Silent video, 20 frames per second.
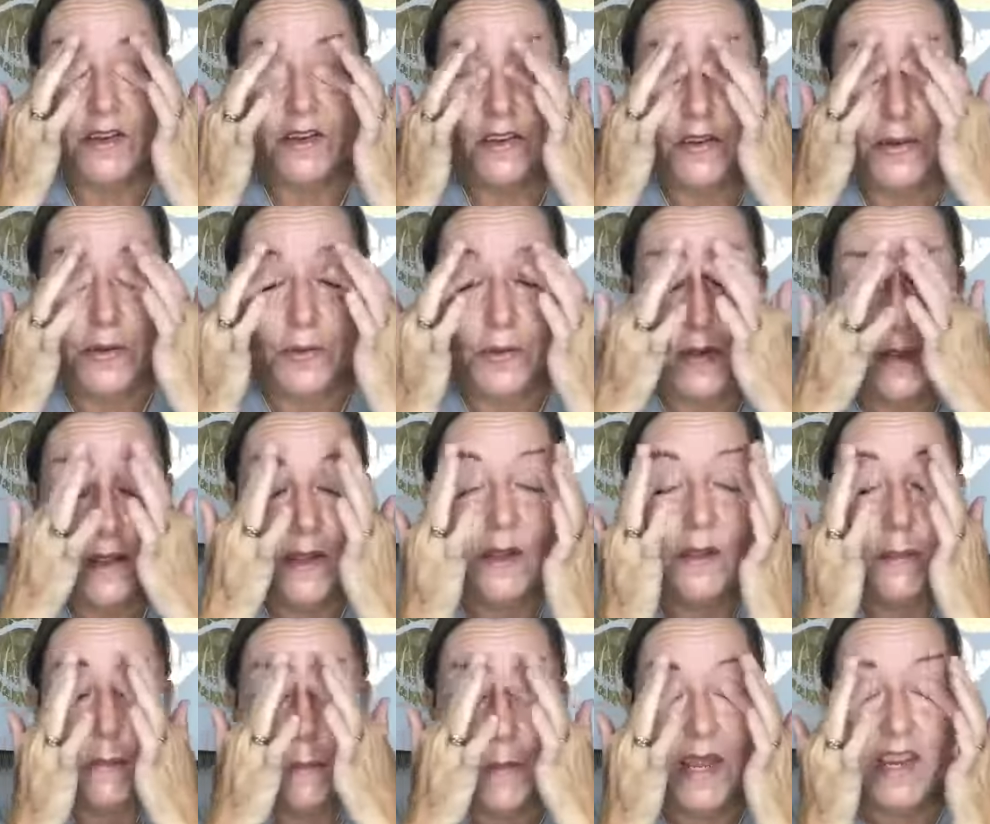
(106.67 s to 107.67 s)
to
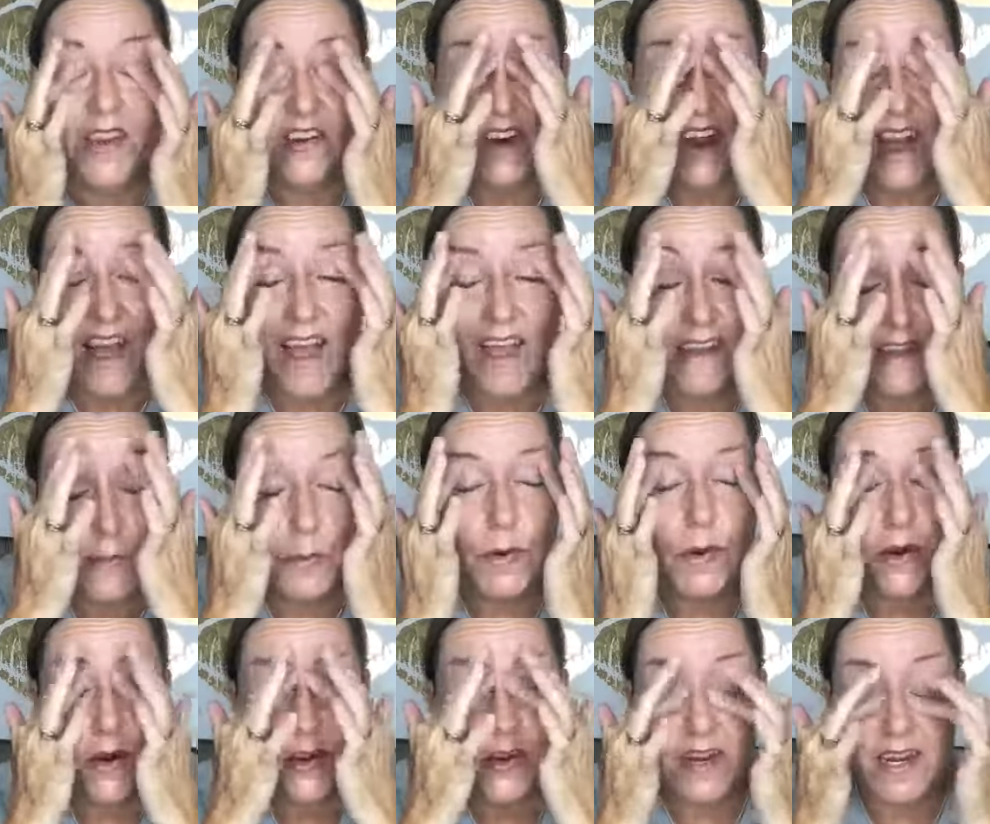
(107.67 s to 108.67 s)
make your eyes
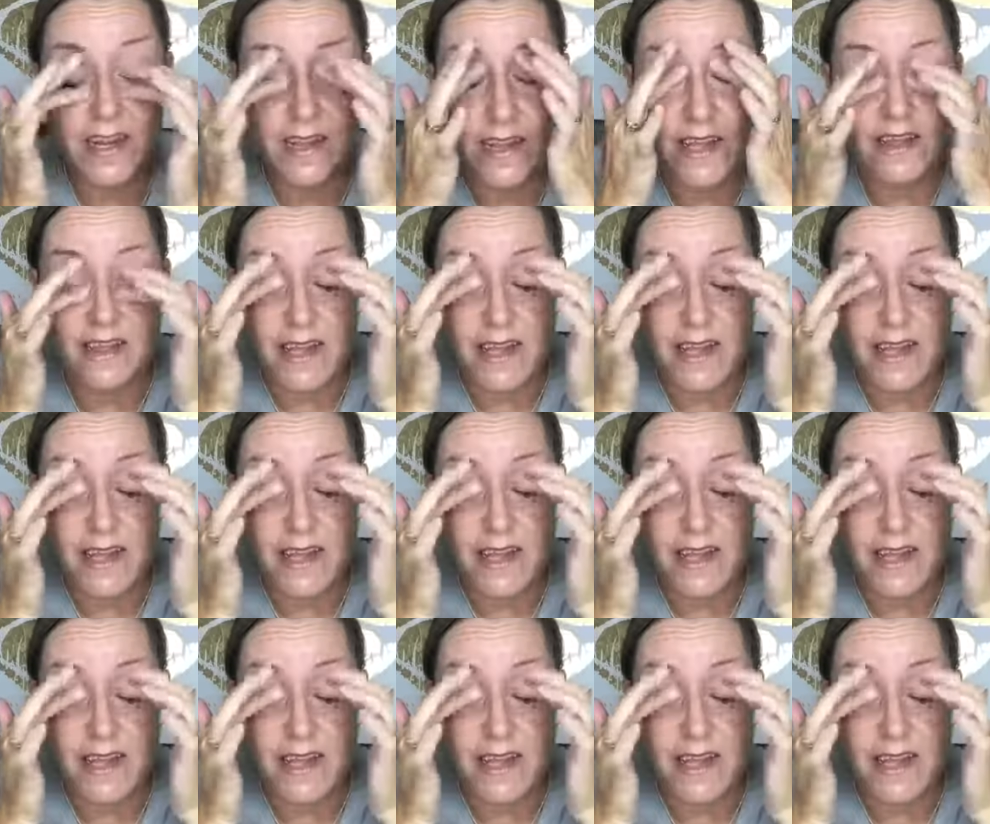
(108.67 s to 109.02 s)
burn or anything.